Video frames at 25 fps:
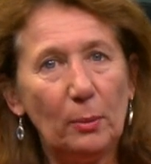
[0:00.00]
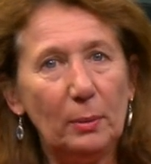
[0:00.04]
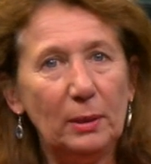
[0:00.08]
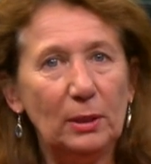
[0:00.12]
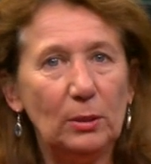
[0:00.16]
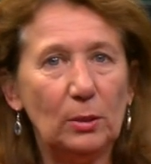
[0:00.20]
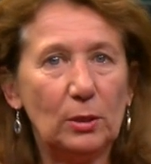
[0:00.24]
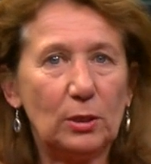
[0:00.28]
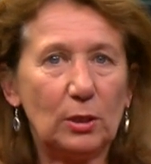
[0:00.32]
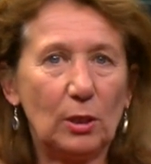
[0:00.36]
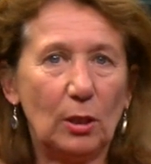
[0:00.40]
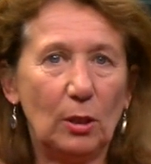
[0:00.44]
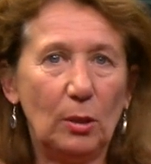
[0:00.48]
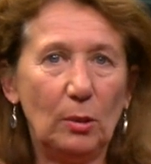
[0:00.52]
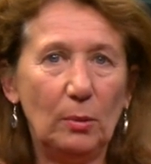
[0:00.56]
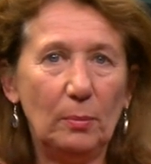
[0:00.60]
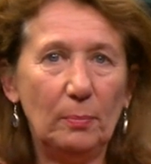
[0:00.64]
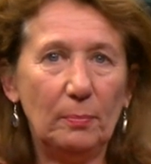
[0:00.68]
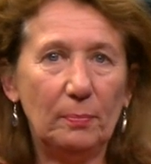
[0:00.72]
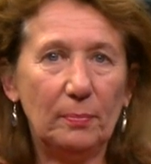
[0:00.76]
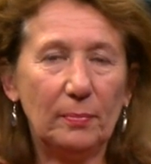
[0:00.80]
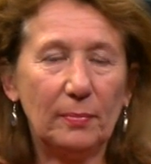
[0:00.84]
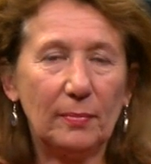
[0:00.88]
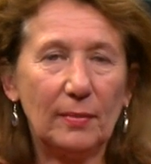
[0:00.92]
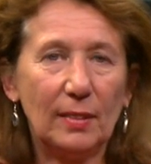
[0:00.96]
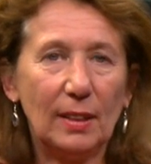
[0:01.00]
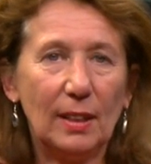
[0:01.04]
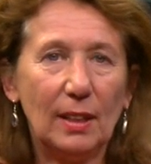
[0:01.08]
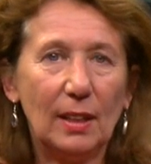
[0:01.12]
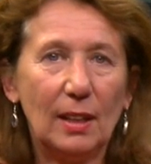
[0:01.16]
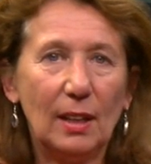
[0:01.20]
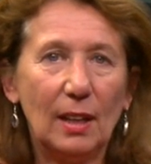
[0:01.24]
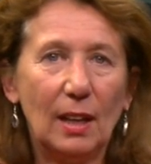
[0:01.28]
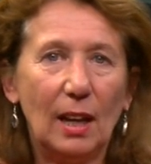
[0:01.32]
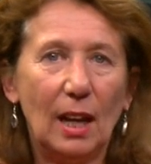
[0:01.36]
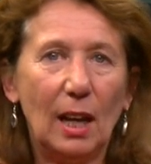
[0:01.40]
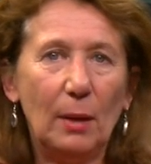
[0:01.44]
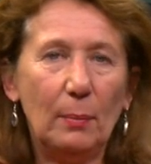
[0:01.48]
we do so,
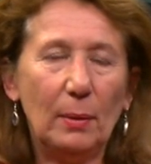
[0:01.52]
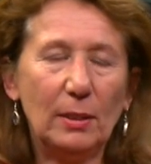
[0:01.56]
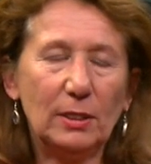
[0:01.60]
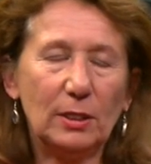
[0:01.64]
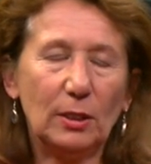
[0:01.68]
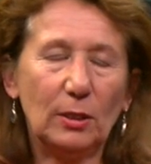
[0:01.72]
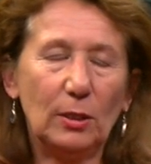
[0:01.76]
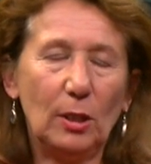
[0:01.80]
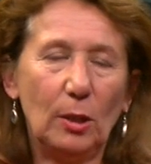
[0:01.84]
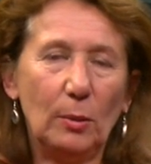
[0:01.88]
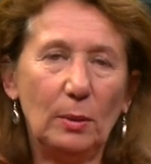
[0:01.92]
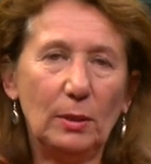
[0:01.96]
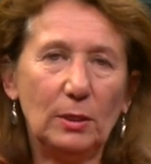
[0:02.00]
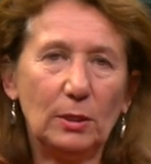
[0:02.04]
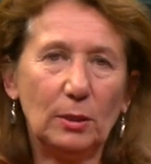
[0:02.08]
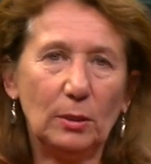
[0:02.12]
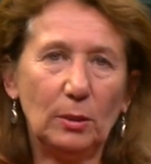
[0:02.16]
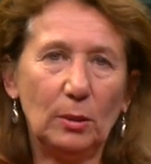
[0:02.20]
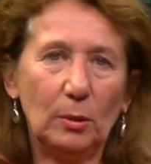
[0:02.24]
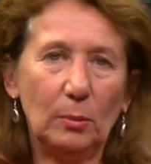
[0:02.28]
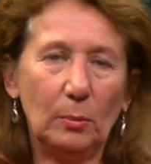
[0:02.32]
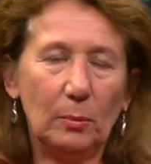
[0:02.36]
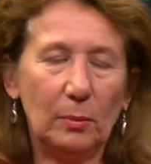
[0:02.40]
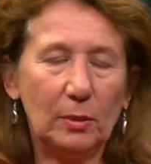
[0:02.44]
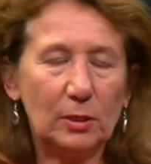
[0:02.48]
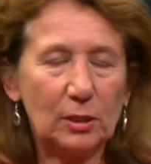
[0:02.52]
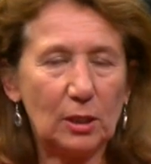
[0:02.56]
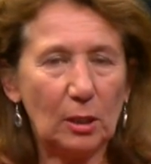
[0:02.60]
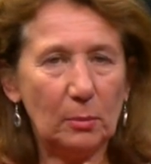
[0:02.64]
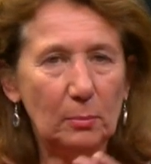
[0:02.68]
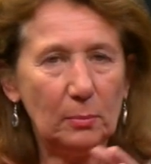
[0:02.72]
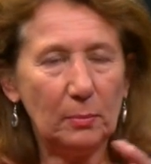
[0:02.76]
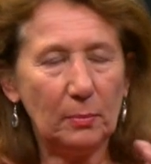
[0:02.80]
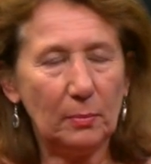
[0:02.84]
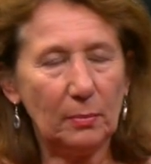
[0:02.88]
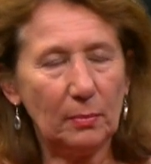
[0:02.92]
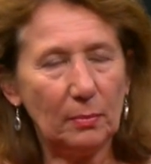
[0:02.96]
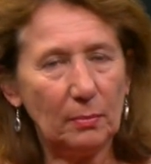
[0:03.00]
I want to go into you with
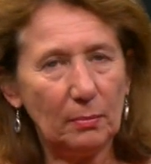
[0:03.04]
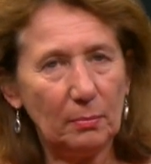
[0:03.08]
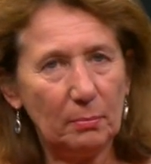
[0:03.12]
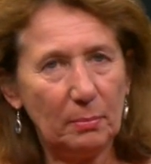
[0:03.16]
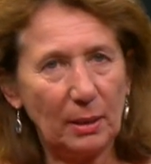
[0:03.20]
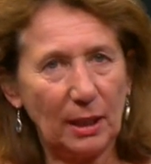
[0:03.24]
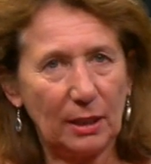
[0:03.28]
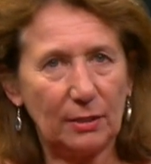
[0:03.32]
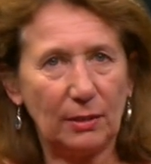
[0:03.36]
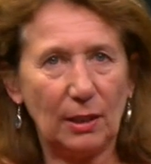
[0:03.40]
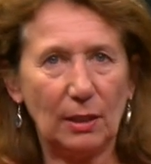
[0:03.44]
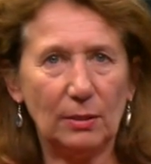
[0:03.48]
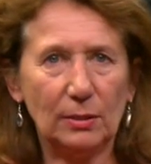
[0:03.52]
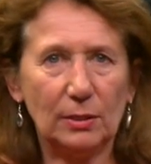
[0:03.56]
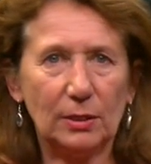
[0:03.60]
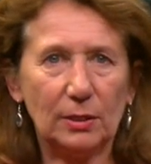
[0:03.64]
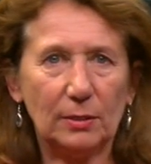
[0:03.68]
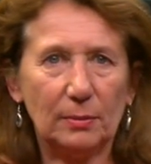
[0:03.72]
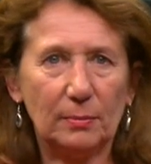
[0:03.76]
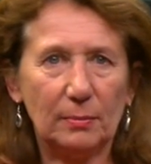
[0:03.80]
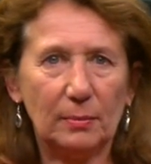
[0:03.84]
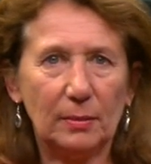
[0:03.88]
some background.